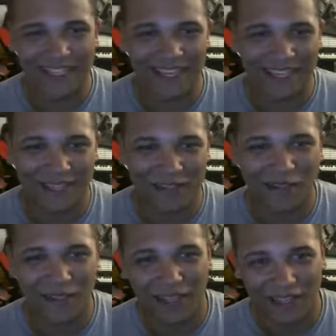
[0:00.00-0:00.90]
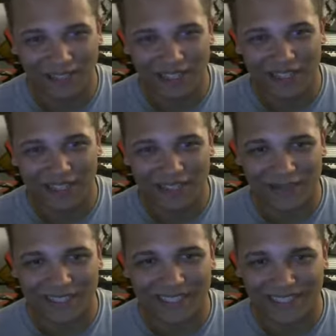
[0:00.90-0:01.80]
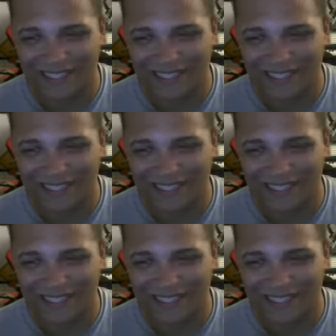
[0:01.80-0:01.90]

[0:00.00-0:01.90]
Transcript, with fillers: Thank you. I'll see you next week.